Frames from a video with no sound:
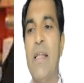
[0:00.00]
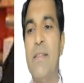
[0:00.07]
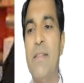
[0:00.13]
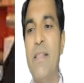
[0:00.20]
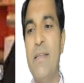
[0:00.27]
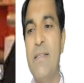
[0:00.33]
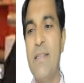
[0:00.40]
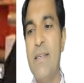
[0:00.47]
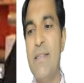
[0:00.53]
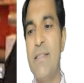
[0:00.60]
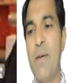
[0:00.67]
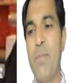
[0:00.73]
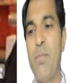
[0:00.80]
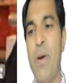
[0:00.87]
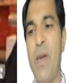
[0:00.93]
This is
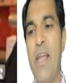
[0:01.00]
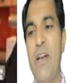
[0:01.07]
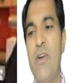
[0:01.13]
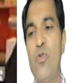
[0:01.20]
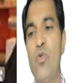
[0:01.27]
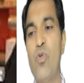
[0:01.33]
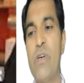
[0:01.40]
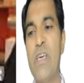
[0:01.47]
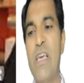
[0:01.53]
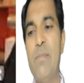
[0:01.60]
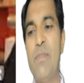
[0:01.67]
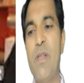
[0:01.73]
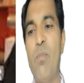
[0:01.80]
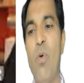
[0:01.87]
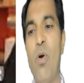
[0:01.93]
the fan to
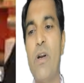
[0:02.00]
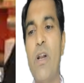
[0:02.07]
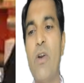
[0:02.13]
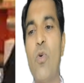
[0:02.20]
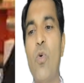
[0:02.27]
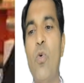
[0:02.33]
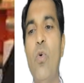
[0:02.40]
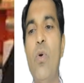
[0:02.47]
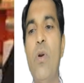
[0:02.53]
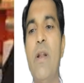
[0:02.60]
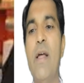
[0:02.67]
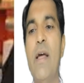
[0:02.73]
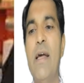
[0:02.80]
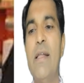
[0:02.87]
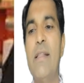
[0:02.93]
keep the motor
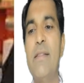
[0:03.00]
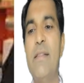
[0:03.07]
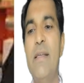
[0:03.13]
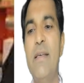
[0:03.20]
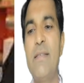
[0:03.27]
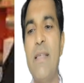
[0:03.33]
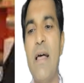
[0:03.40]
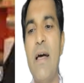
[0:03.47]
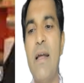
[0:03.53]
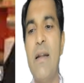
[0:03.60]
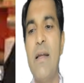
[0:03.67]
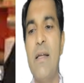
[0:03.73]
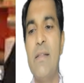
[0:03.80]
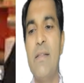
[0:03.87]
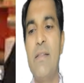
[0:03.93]
cool. These
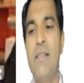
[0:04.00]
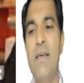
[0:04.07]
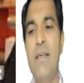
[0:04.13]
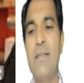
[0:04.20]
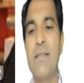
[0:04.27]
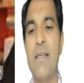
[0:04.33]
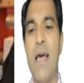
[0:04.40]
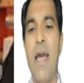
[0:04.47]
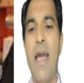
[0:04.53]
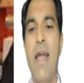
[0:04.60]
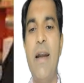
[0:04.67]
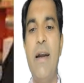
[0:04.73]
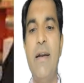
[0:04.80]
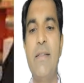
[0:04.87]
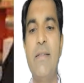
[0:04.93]
are this
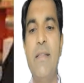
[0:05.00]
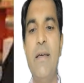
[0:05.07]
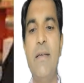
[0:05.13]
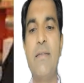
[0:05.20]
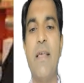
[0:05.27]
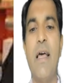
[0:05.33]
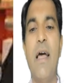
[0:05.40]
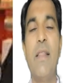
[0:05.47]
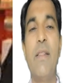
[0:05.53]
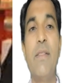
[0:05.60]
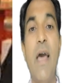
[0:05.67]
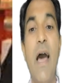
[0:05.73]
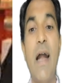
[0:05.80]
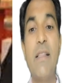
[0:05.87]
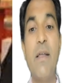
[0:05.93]
and this.
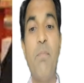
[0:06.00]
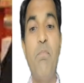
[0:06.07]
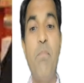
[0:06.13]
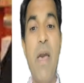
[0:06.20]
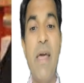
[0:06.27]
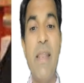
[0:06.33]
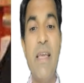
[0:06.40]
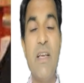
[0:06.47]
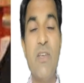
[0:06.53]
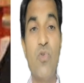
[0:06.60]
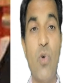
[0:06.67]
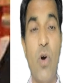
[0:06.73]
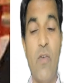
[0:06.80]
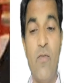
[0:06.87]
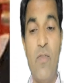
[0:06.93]
They are the
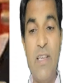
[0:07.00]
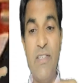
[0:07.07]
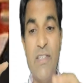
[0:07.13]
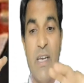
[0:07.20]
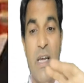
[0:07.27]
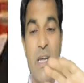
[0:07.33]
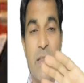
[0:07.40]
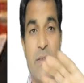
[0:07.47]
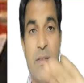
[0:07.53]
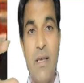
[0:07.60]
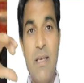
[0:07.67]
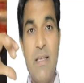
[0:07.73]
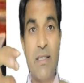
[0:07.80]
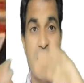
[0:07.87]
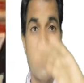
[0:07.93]
bearings on which
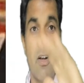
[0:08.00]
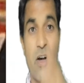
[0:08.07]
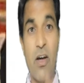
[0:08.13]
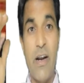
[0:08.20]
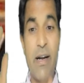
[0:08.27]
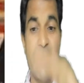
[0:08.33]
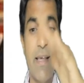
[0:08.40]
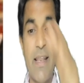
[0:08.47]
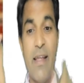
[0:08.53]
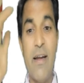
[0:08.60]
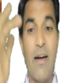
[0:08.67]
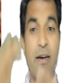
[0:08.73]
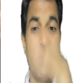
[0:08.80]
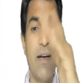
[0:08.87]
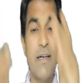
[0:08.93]
this current
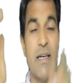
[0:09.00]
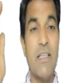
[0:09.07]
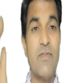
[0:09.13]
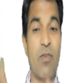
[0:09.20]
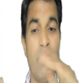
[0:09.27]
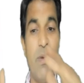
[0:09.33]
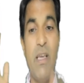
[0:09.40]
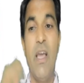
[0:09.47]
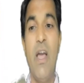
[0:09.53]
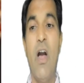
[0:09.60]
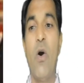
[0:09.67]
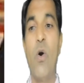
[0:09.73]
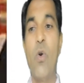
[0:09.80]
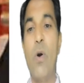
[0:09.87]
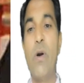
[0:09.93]
carrying conductors will be
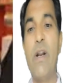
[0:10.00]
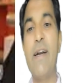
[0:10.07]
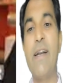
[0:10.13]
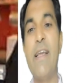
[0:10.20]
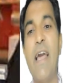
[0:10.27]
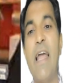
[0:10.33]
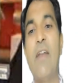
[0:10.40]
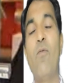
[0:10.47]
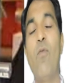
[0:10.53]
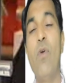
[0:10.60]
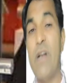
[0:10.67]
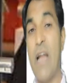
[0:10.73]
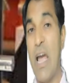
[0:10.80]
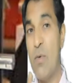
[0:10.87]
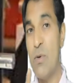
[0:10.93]
rotating. And
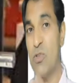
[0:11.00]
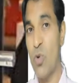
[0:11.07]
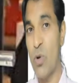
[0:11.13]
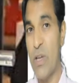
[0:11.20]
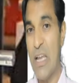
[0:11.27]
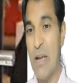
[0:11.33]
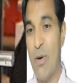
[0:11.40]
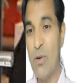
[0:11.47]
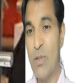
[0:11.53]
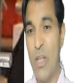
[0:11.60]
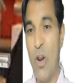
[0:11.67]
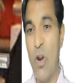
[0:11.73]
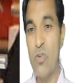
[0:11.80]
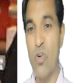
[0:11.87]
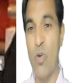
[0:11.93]
what I was talking about
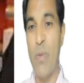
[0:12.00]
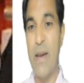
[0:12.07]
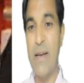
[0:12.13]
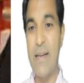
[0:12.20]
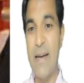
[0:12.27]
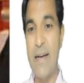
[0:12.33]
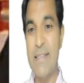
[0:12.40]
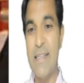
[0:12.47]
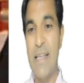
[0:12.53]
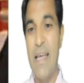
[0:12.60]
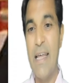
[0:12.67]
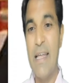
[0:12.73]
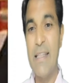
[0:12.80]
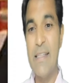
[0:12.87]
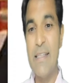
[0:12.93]
the electromagnets,
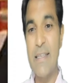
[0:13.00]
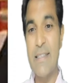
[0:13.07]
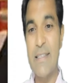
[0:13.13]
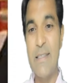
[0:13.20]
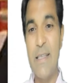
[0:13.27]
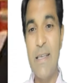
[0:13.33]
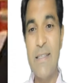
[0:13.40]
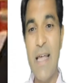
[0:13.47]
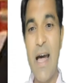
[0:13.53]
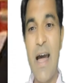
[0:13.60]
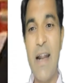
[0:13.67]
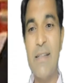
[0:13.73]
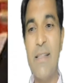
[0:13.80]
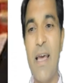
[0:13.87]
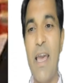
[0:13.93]
yes, these
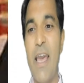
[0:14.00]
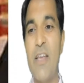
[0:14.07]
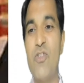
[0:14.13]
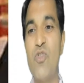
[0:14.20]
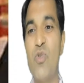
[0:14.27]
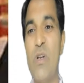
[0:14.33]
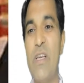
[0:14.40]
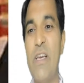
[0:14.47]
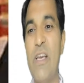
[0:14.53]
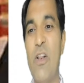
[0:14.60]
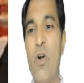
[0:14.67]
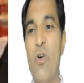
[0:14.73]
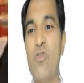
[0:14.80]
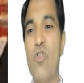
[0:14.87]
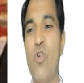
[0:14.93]
are the actually
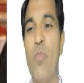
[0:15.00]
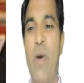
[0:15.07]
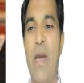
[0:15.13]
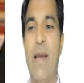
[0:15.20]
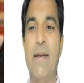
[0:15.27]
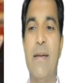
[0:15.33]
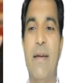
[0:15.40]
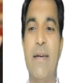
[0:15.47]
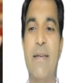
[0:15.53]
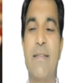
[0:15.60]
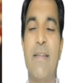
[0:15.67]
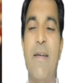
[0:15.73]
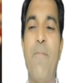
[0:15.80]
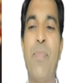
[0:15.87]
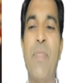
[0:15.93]

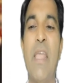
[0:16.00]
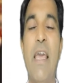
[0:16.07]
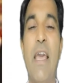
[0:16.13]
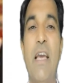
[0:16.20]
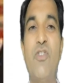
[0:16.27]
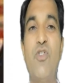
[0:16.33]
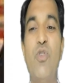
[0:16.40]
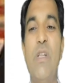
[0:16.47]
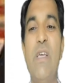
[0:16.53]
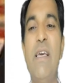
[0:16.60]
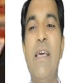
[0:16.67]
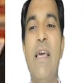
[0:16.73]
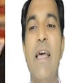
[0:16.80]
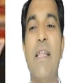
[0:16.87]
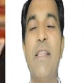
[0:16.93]
electromagnets.
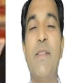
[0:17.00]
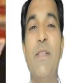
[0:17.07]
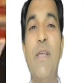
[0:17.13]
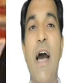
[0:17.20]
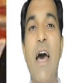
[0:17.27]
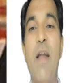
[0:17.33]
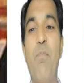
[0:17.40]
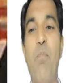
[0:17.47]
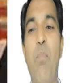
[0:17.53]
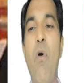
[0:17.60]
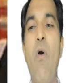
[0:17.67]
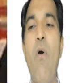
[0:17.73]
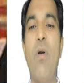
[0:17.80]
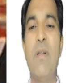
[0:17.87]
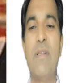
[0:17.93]
Actually, they are
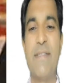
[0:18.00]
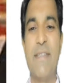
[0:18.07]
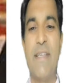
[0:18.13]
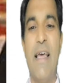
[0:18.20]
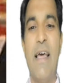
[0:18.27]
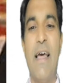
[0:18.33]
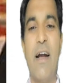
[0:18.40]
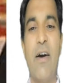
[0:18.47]
poles.